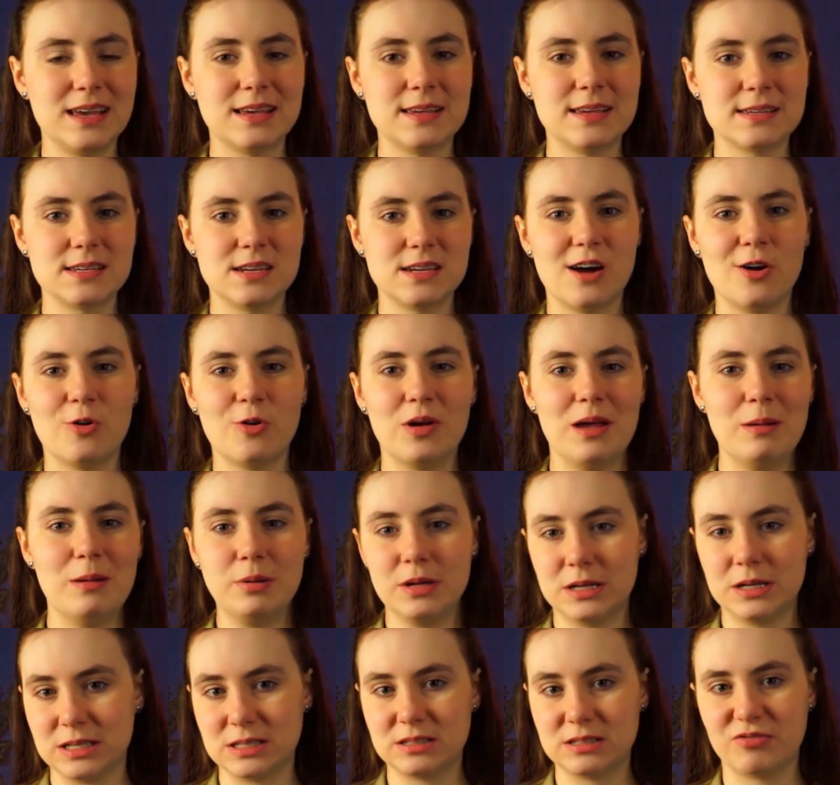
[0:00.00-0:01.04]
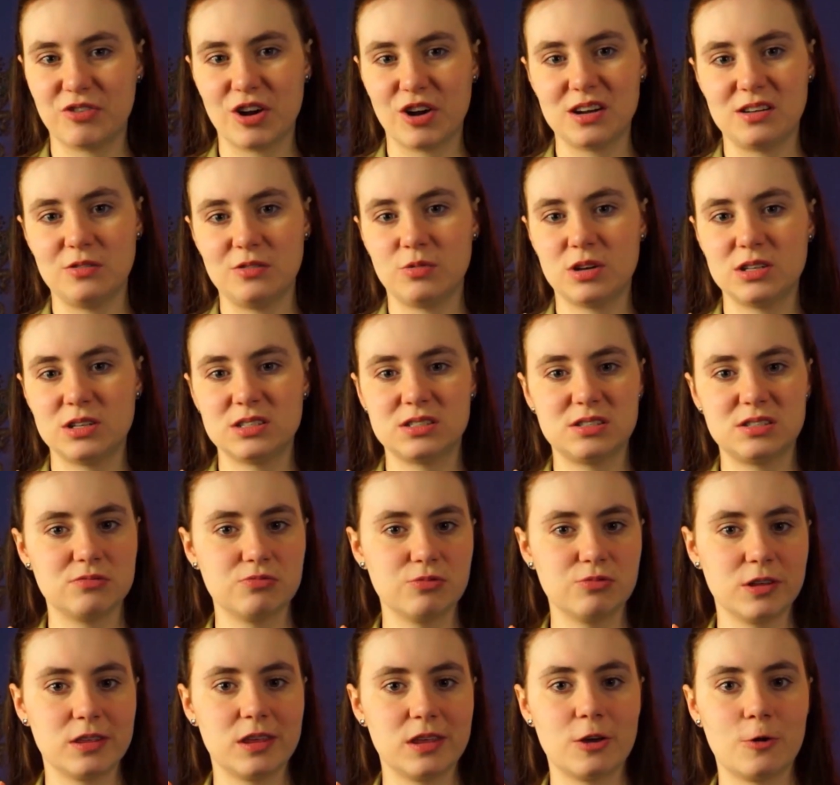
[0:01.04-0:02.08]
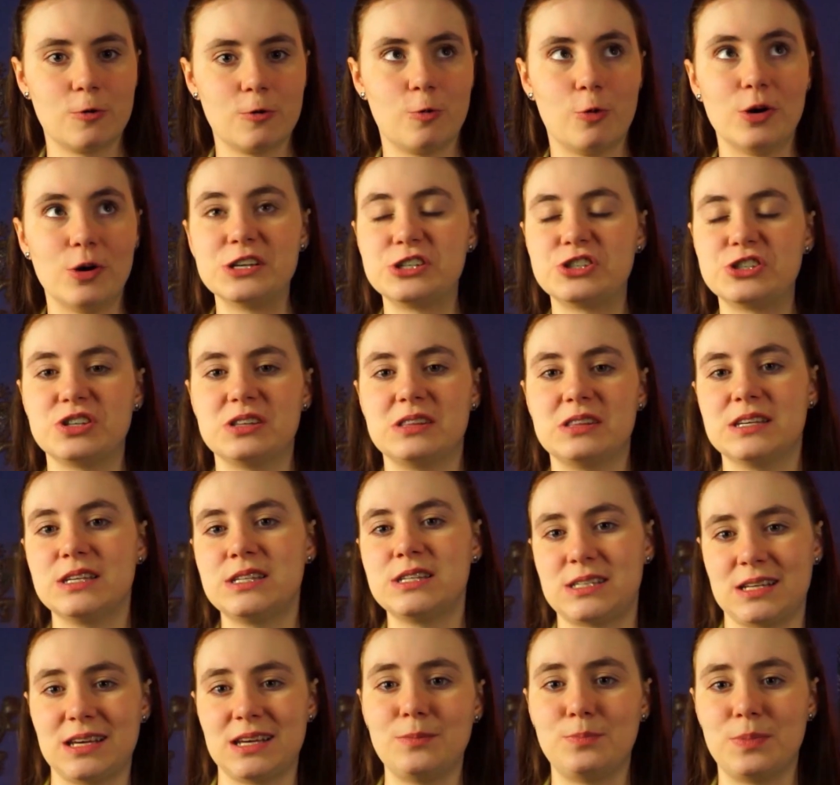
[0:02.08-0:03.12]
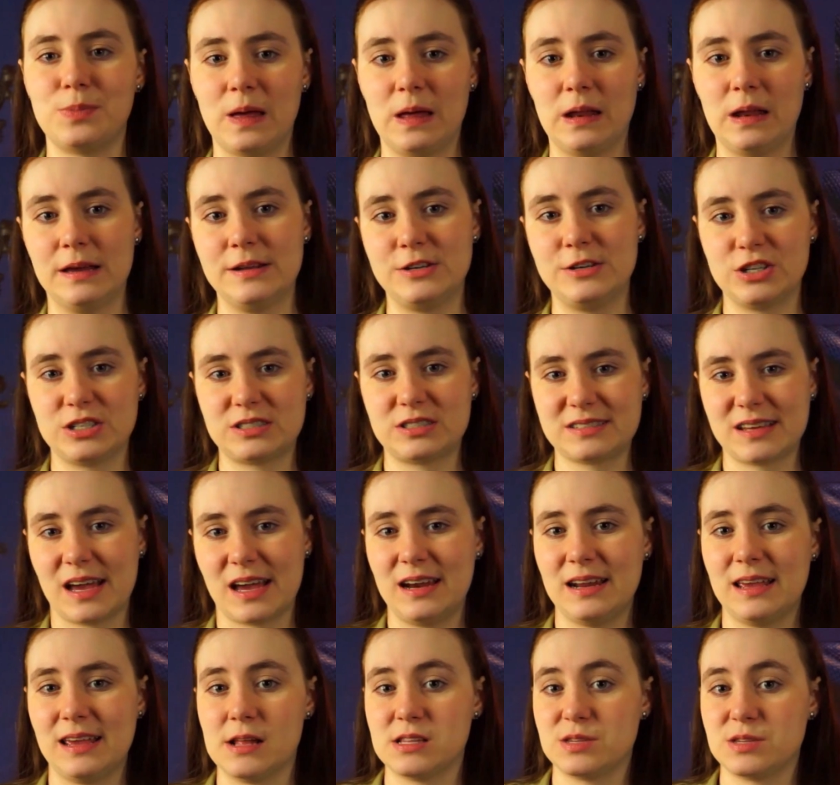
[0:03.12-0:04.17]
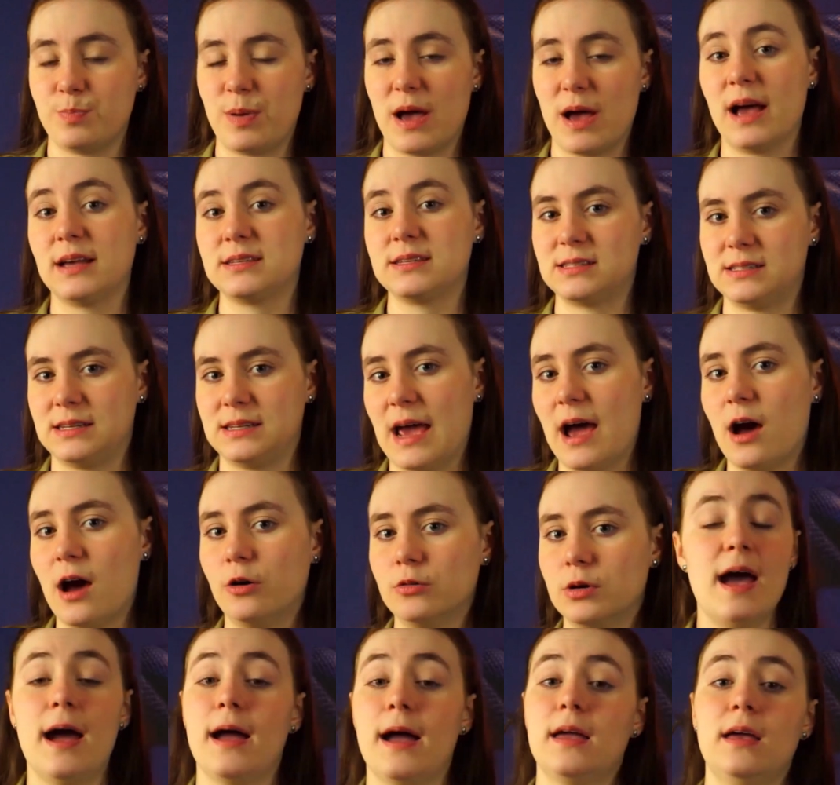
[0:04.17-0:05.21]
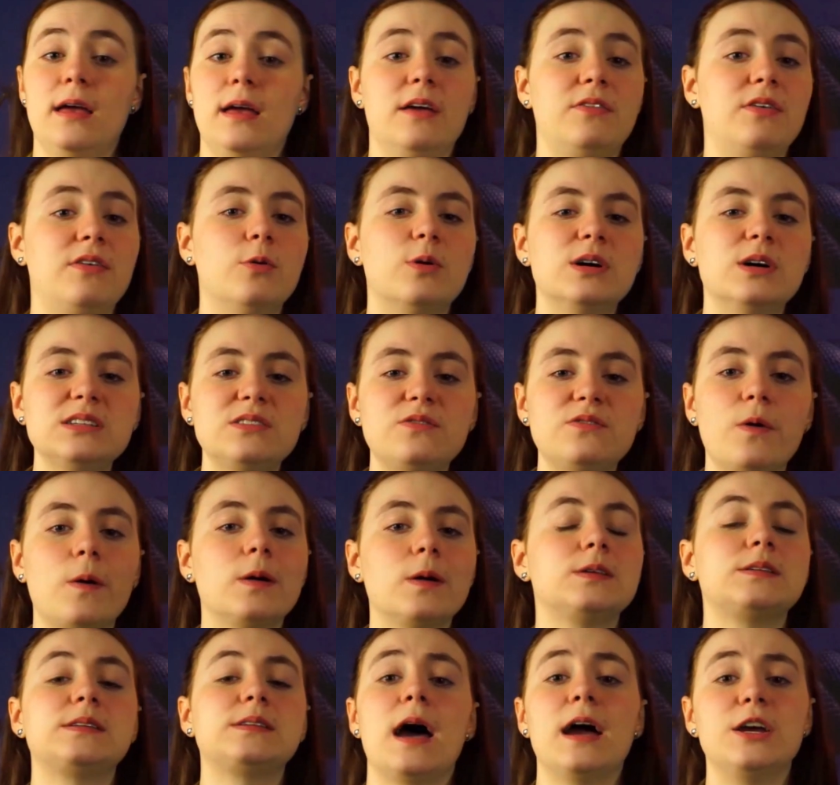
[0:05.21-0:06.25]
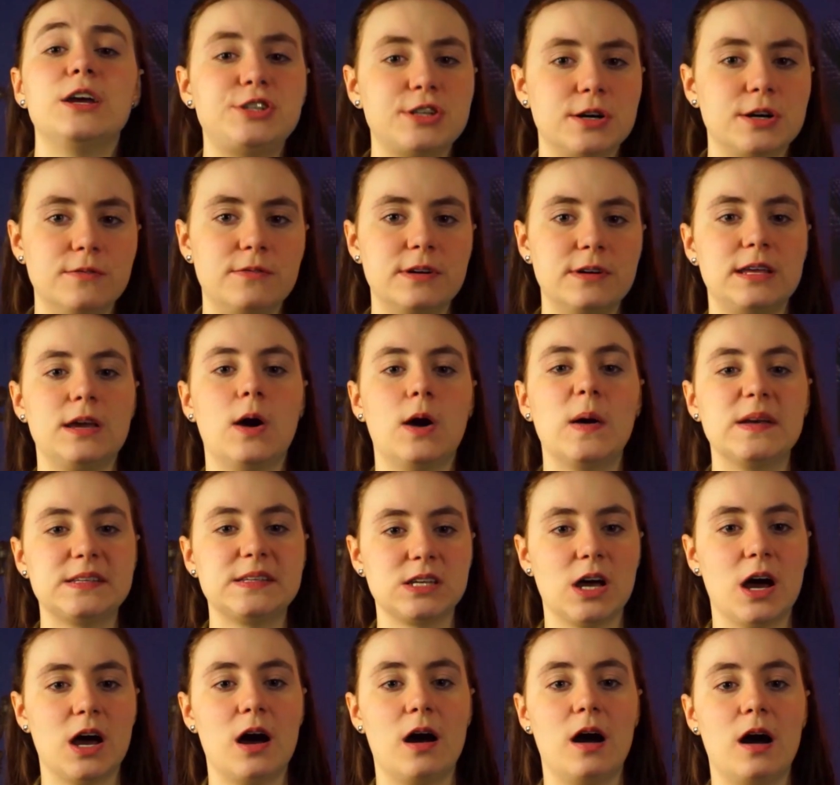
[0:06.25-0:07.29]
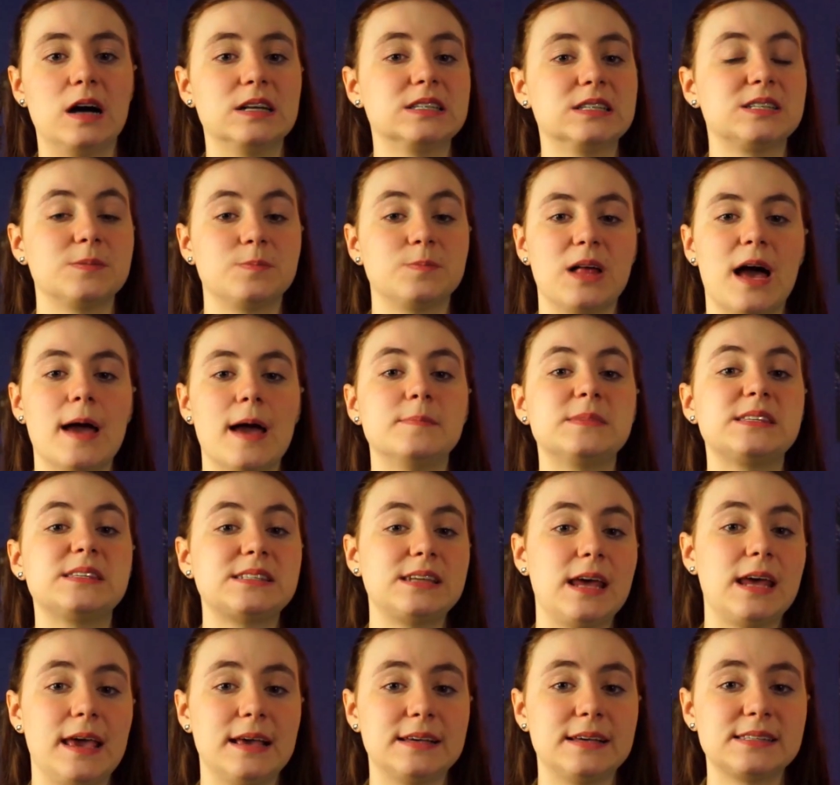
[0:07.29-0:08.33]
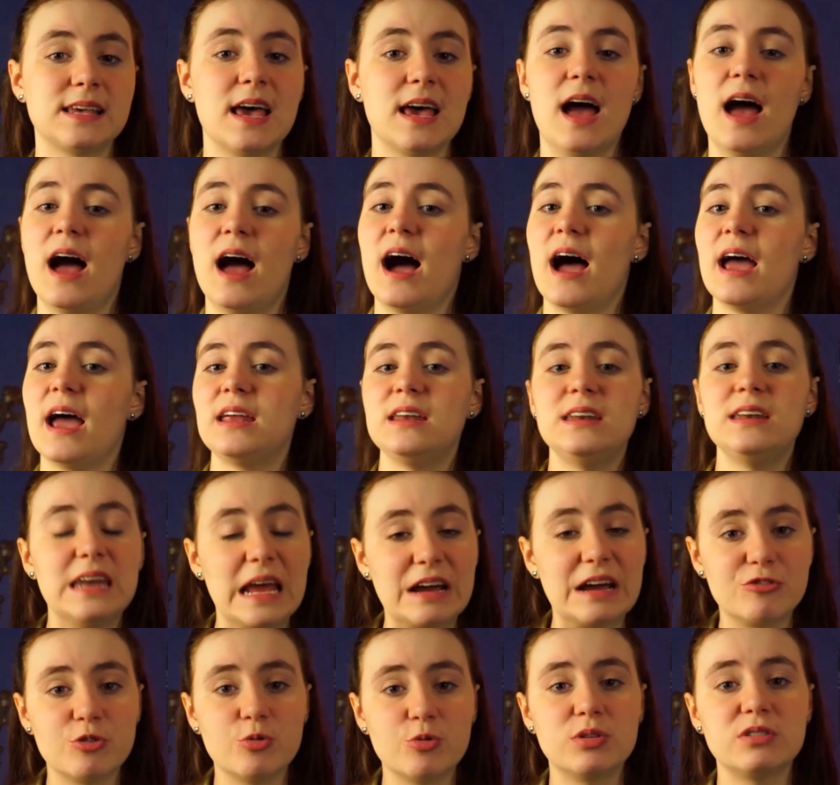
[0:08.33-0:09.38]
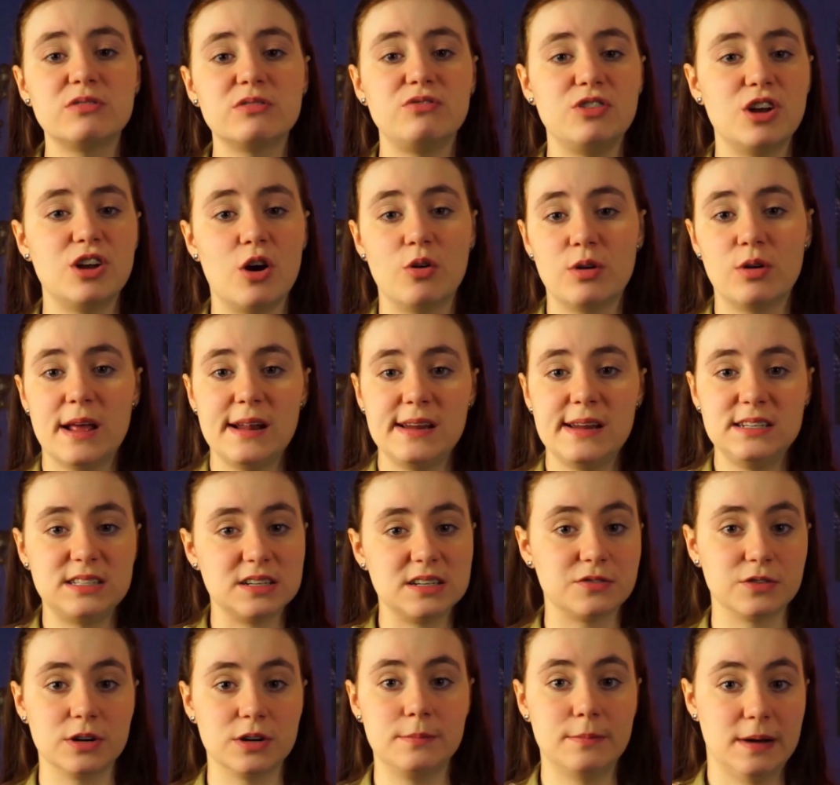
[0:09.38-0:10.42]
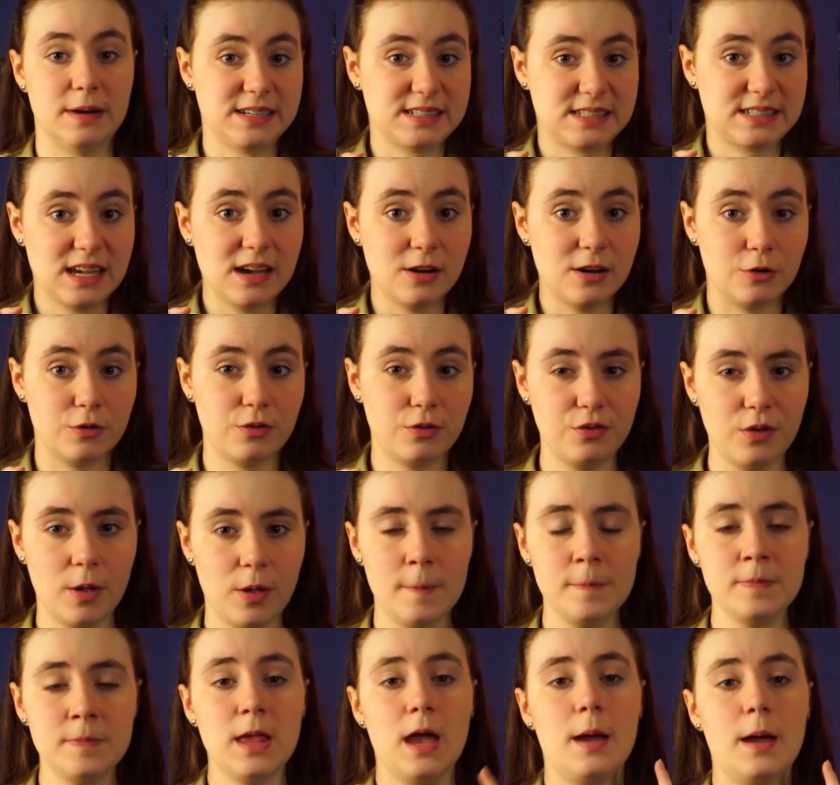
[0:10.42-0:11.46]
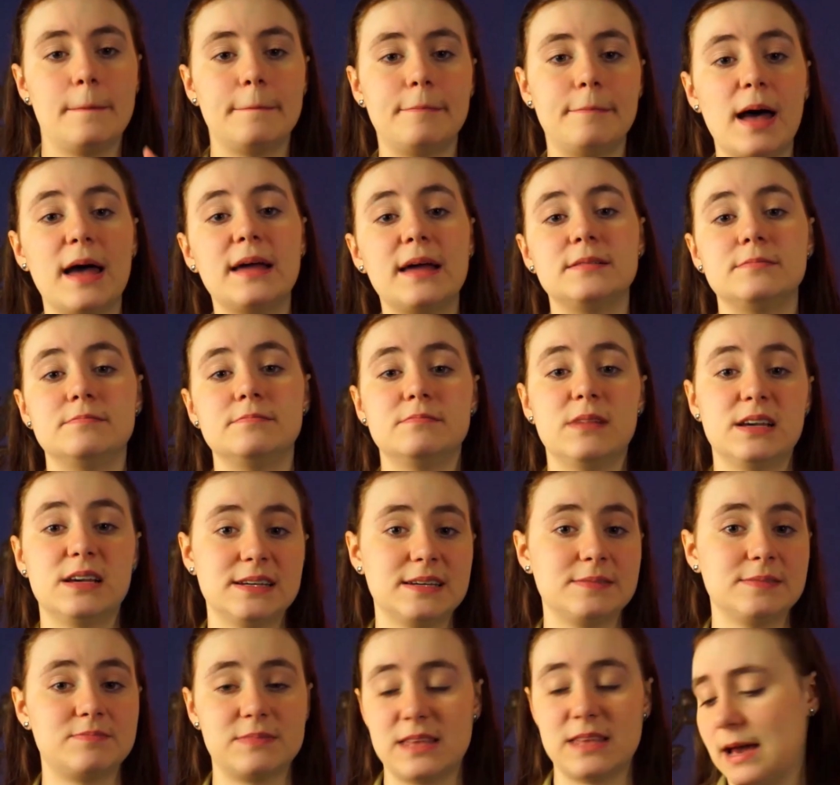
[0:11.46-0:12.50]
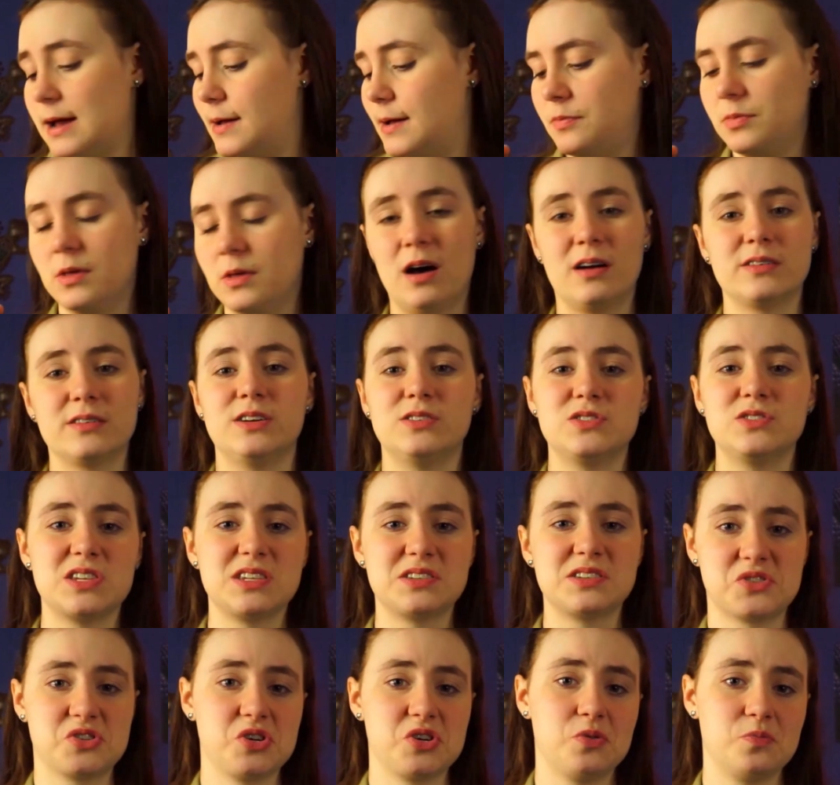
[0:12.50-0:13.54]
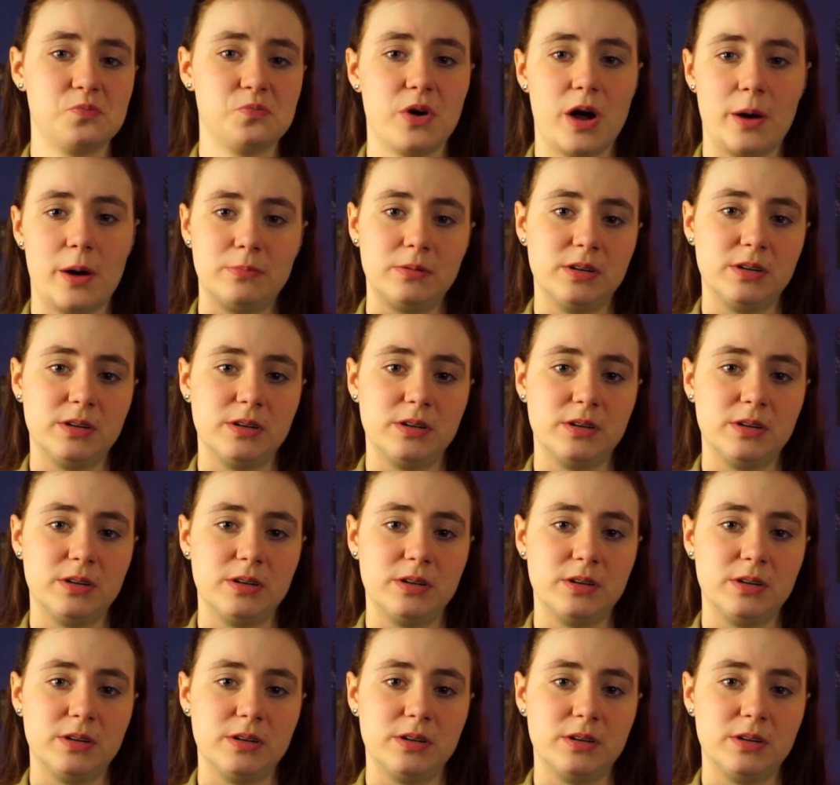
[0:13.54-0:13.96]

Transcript: is no impetus for anyone to really question this tidbit. It just kind of gets passed down. Heck, if it wasn't for a SciShow video I saw on sublime snakes, I never would have known any different myself. But, uh, yeah, noses don't pop